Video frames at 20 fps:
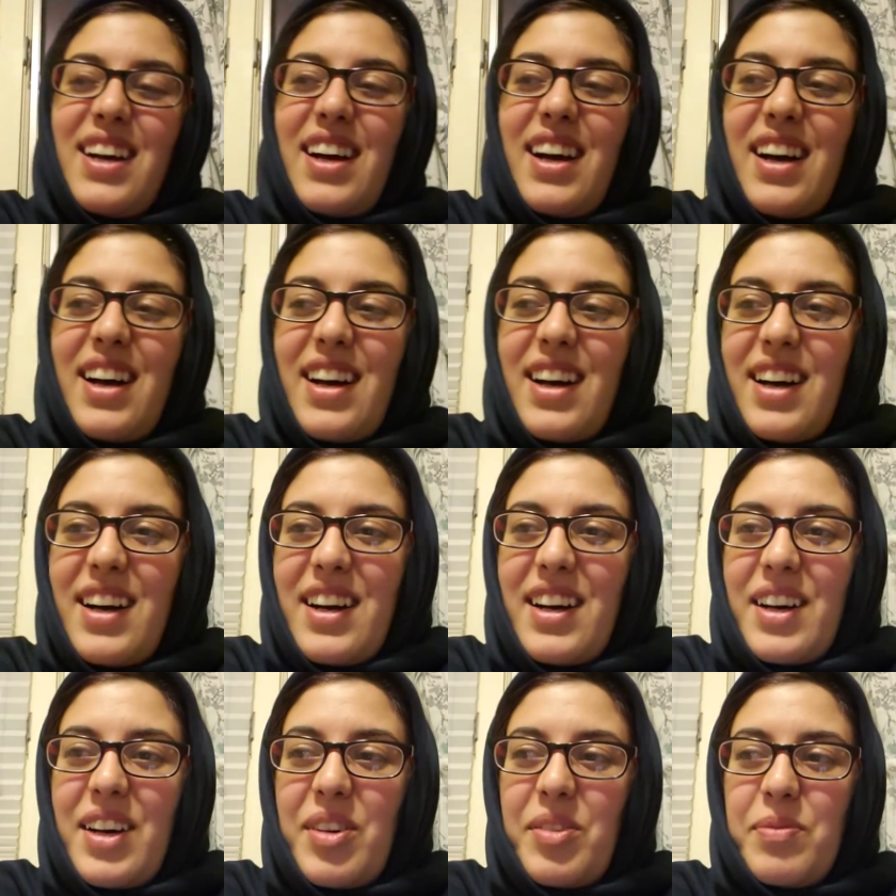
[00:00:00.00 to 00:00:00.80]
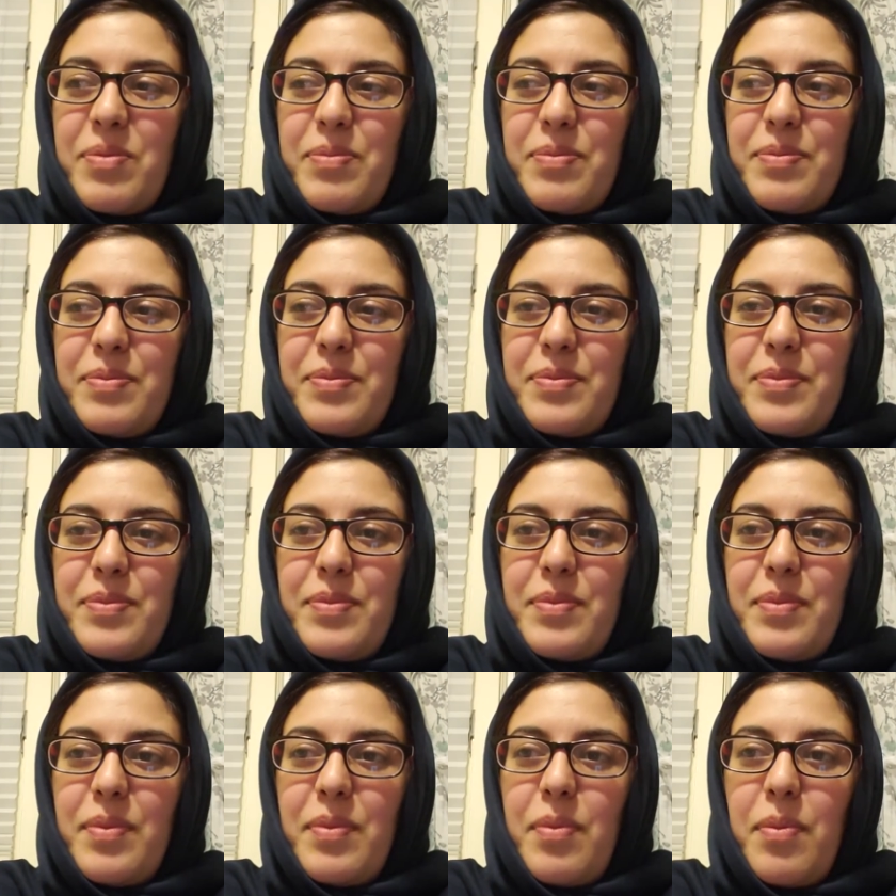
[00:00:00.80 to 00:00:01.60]

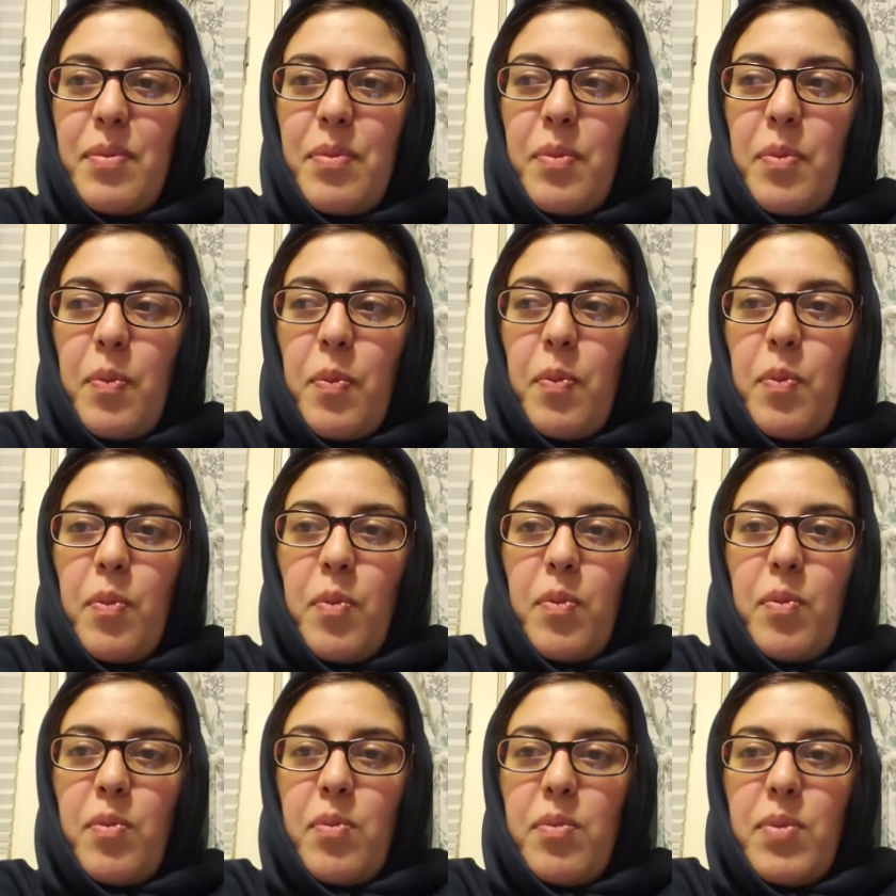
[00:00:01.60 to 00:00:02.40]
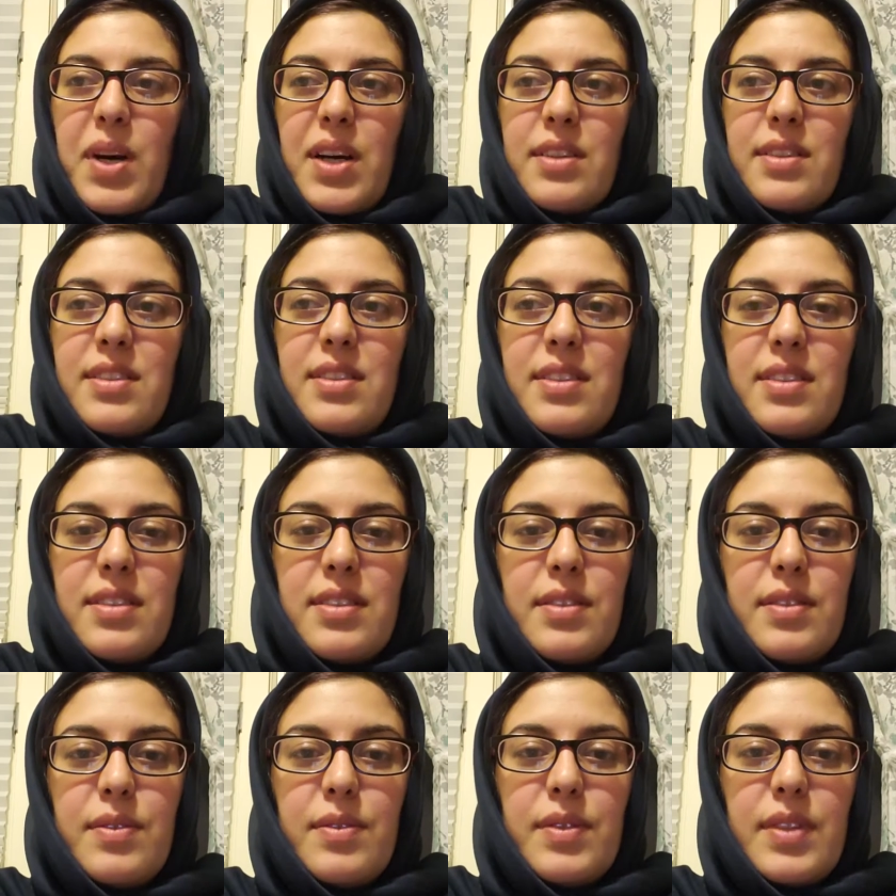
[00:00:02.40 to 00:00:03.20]
But
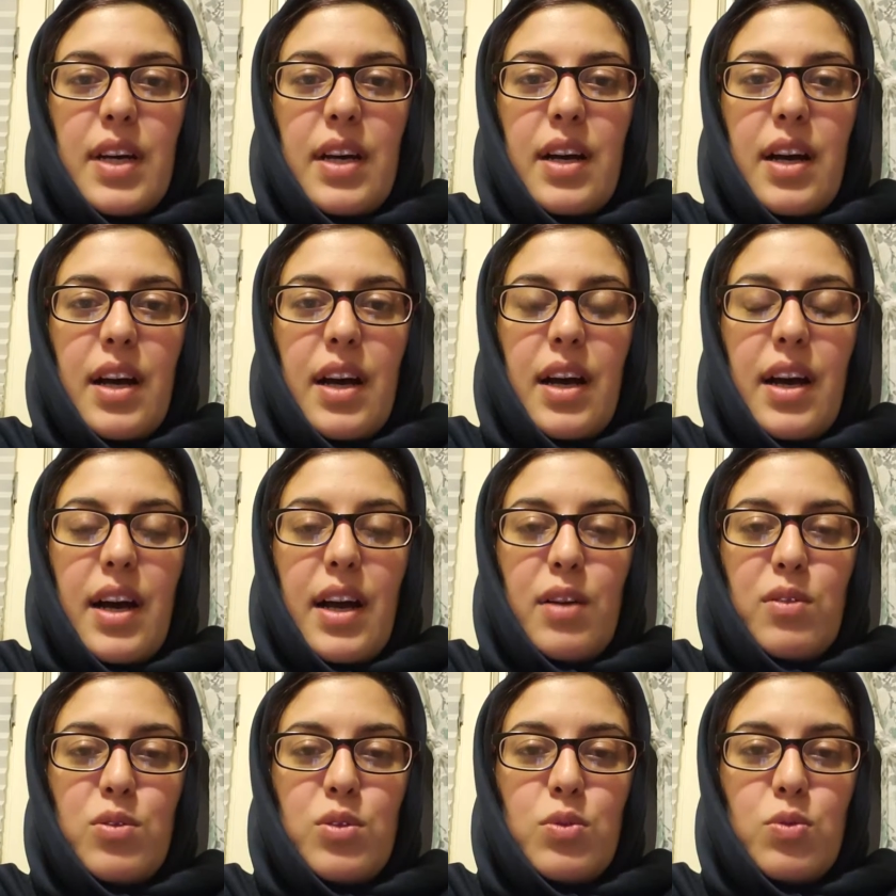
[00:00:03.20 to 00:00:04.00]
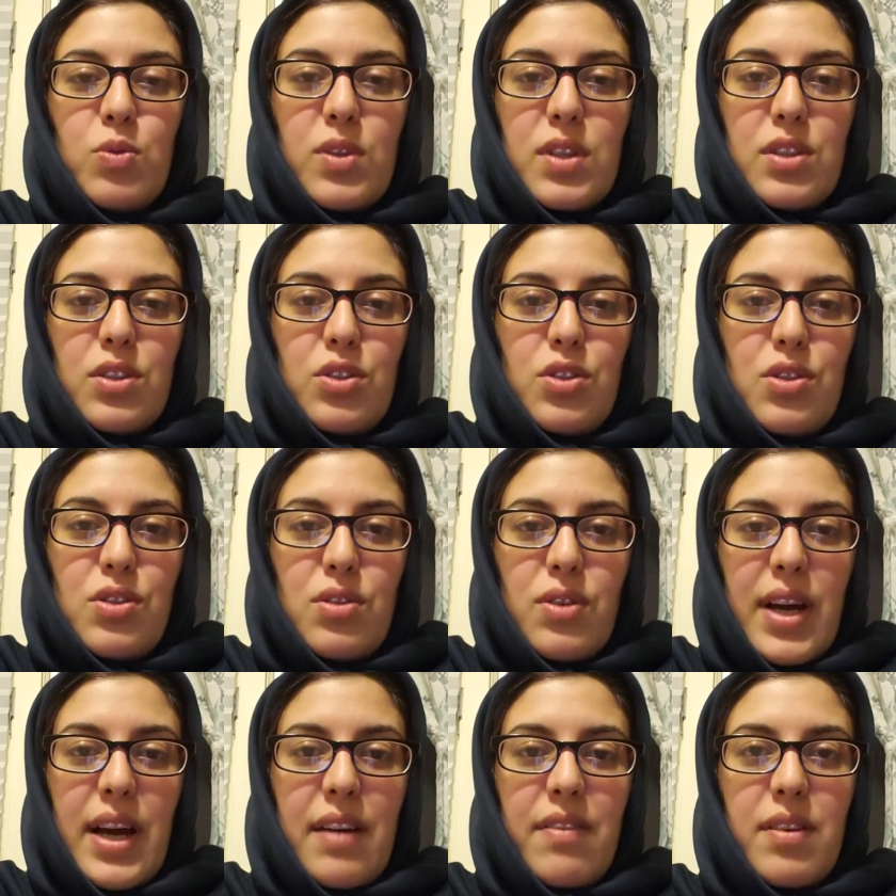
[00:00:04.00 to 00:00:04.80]
I would want
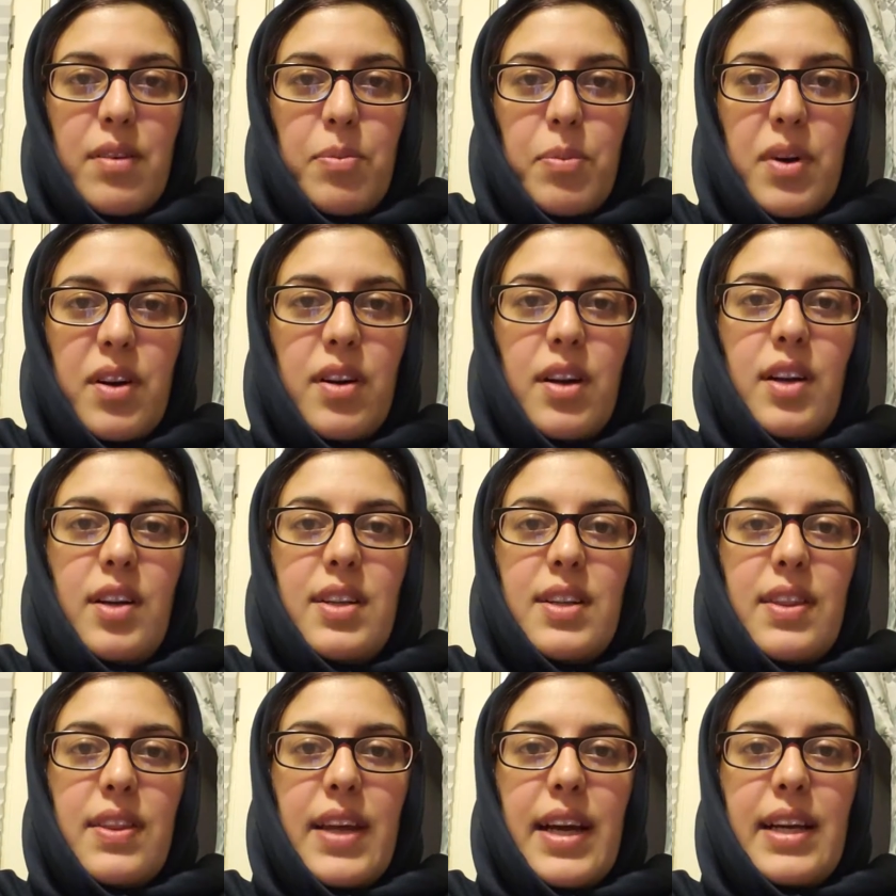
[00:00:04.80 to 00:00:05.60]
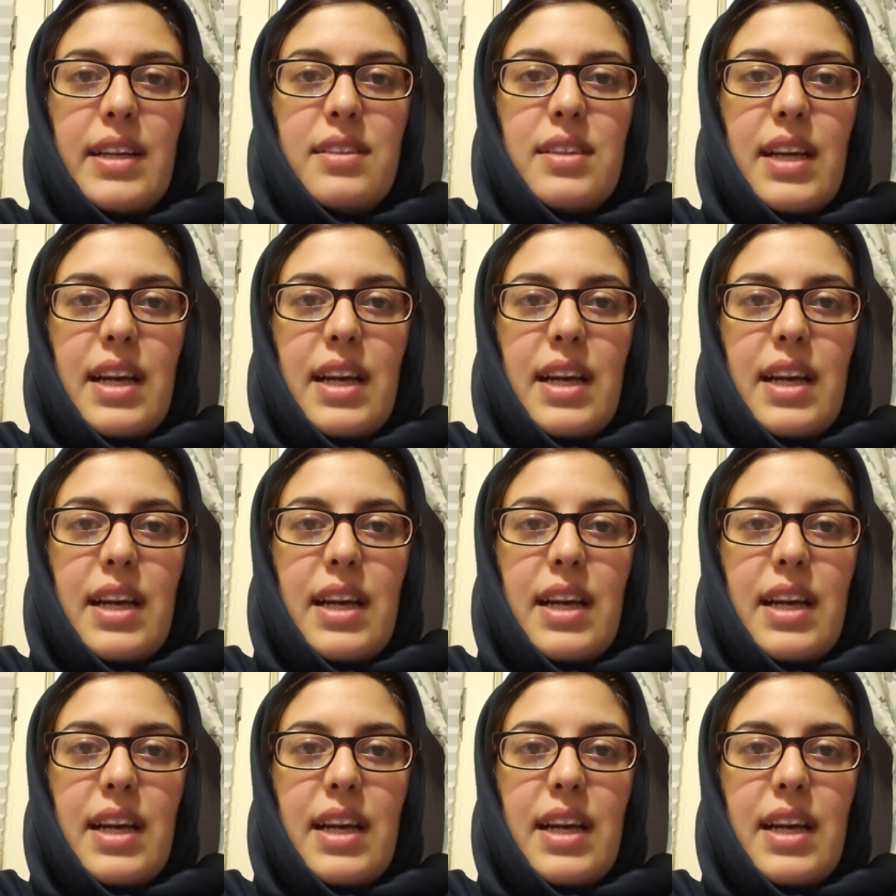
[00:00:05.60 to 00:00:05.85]
to have a part in that.